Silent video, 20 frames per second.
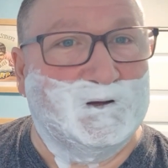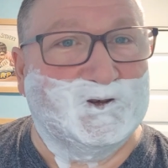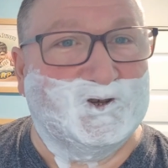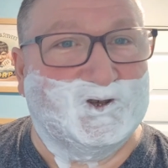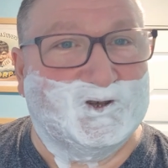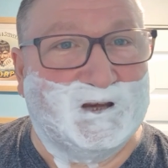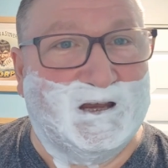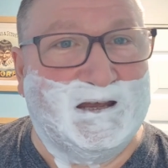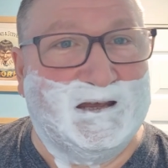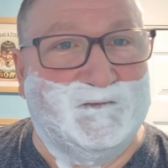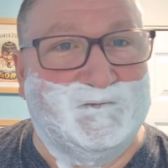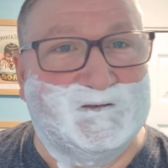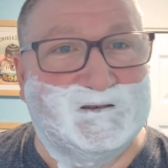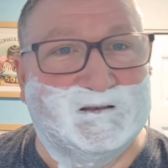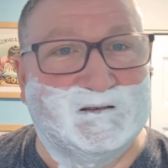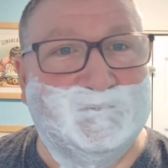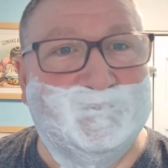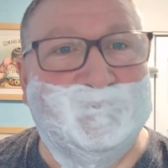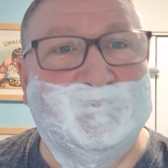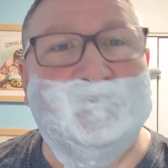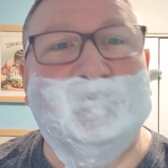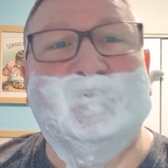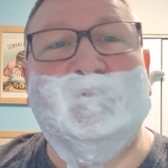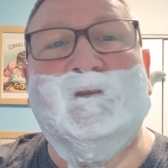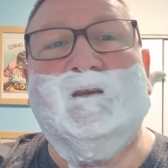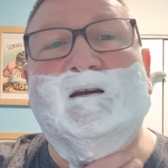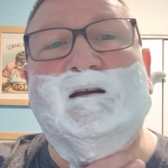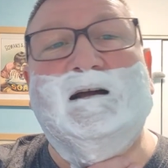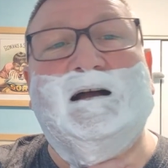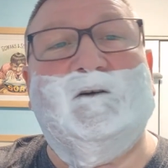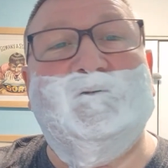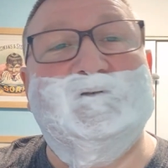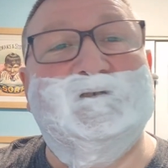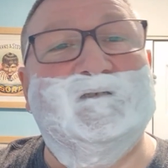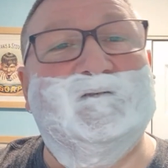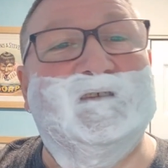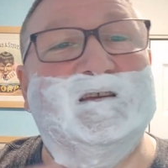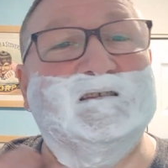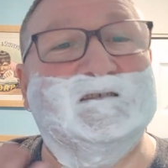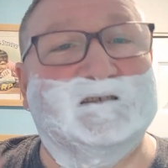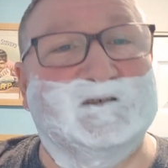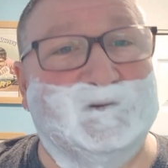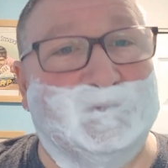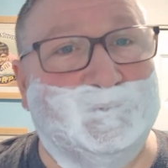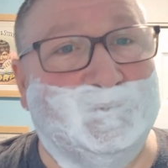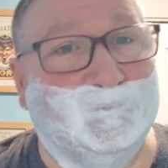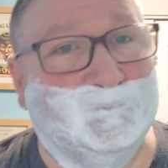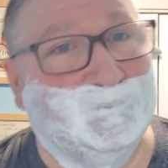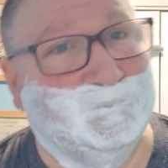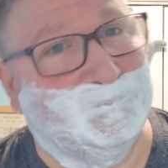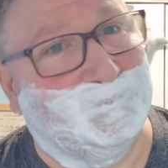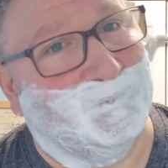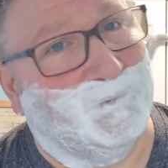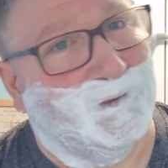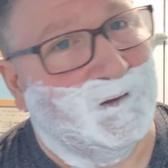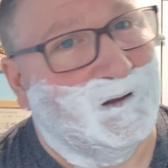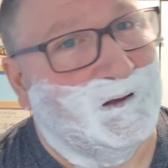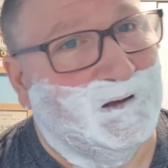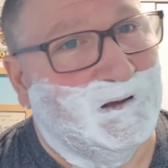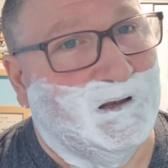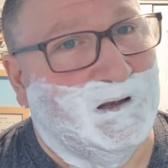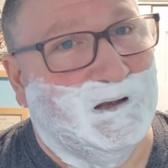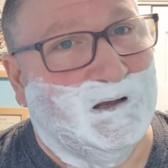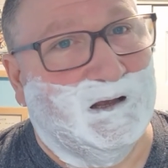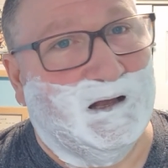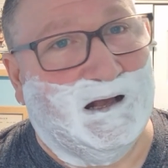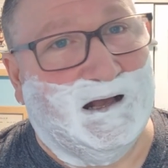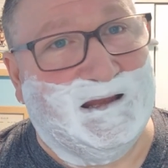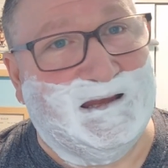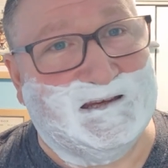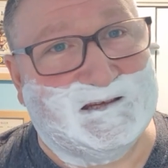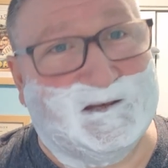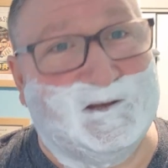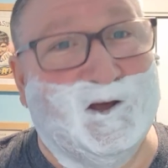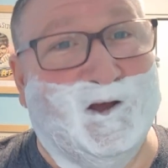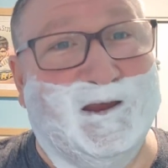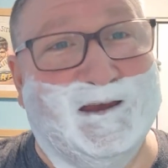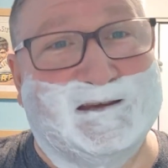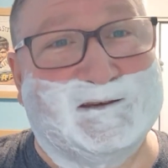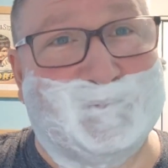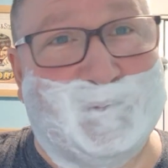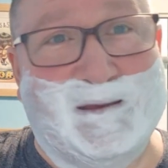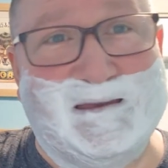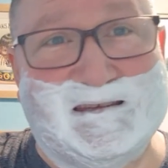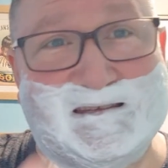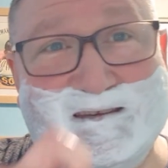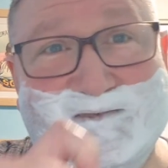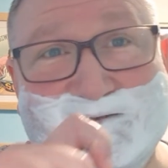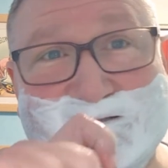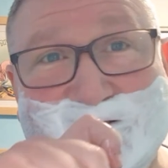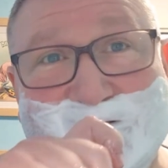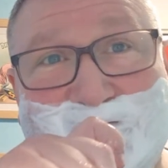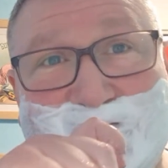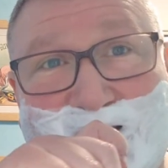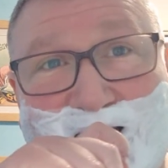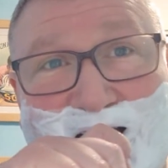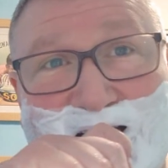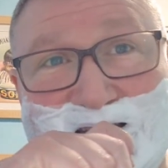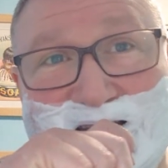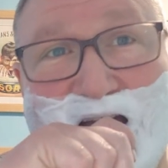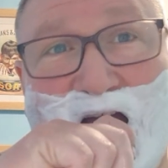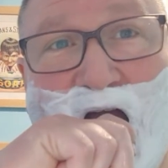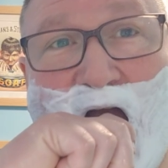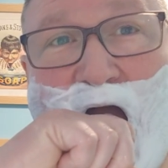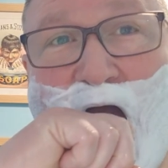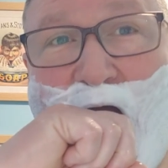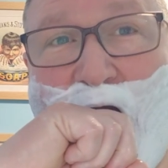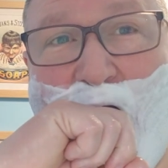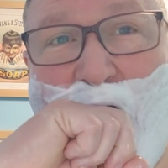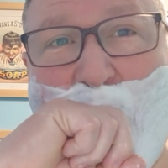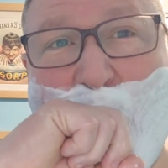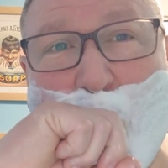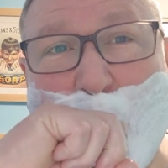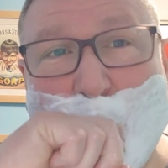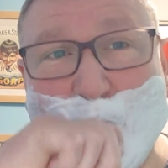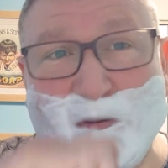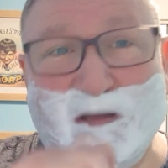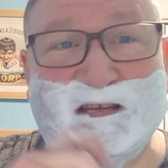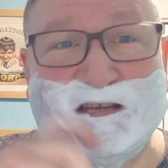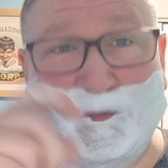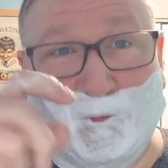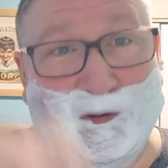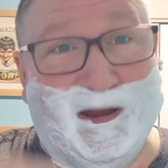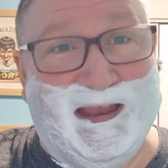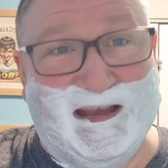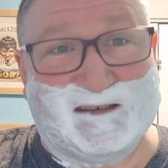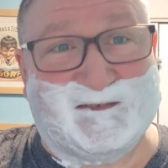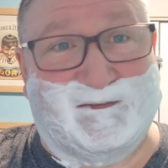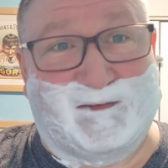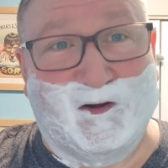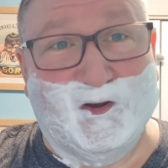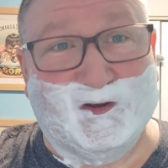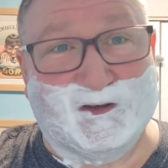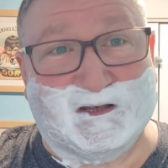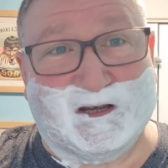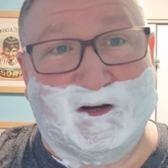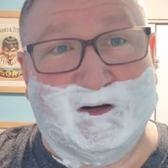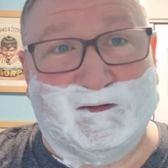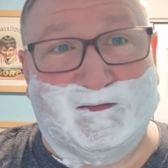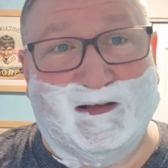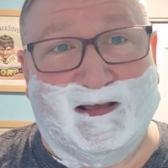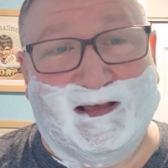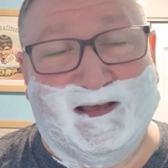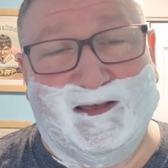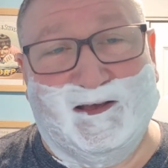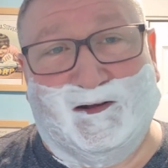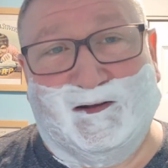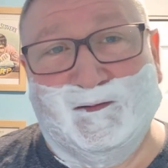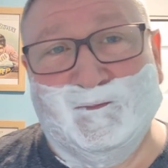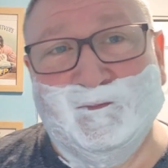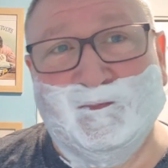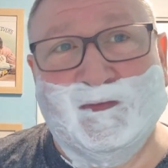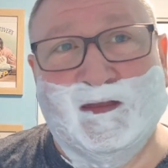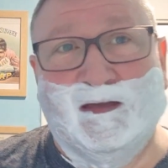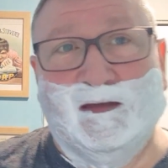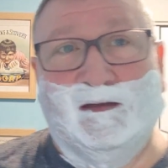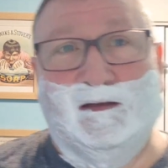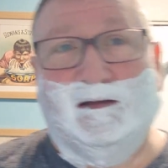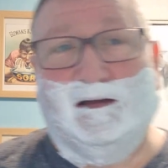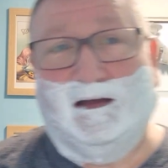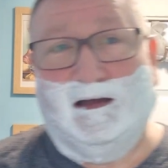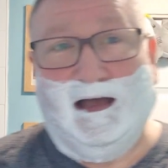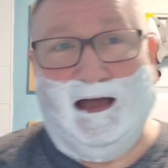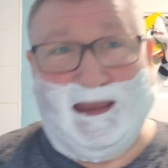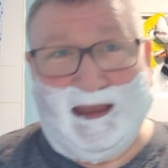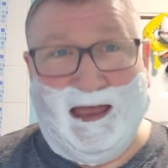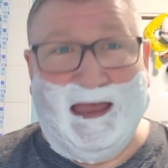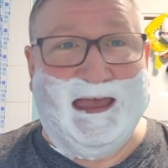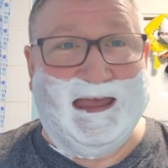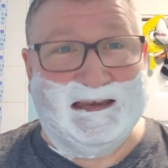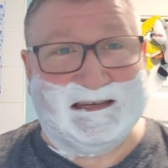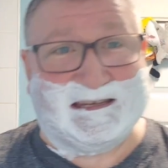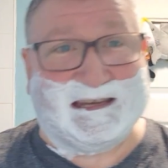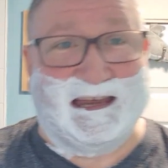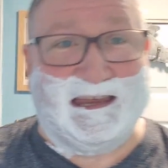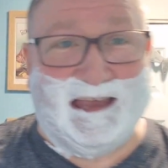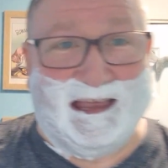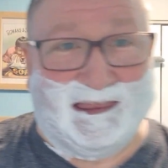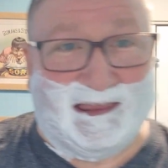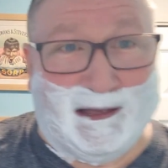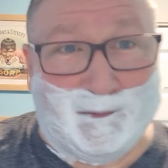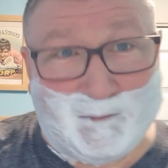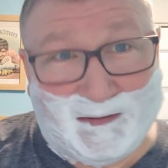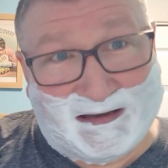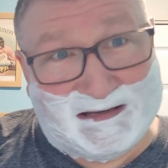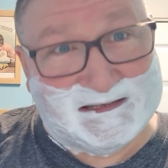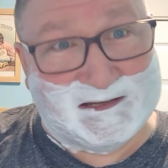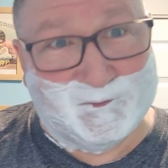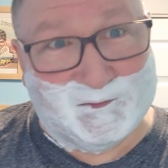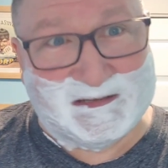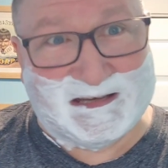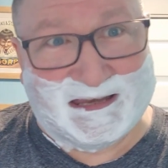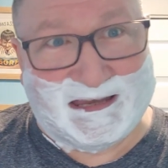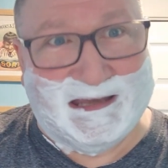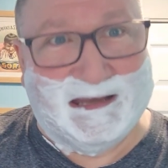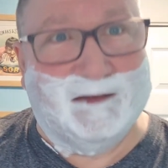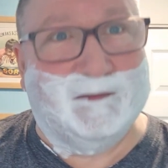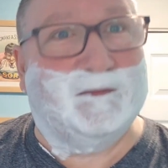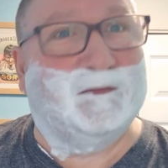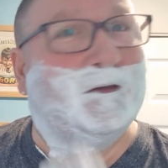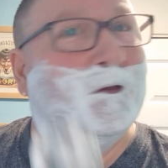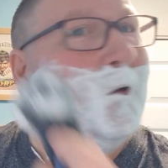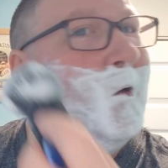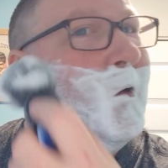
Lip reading: shaves out of this tub. And it's not expensive stuff, guys. So when it's for us over here, and I hate saying that because it was a gift,